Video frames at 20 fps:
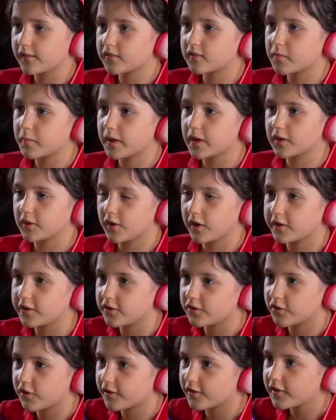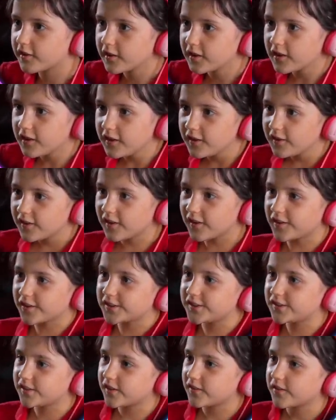has to make a lucky shirt.
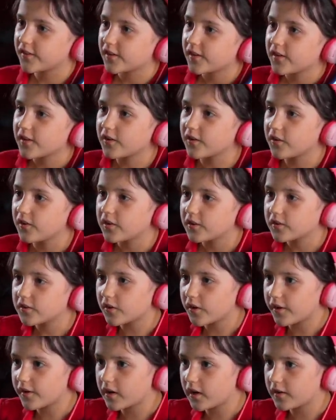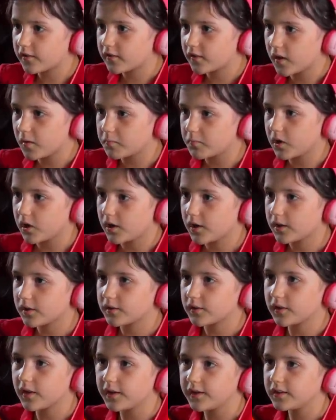Uh, sh oh, sorry guys, I'm not
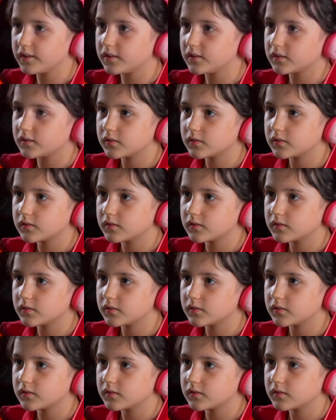like.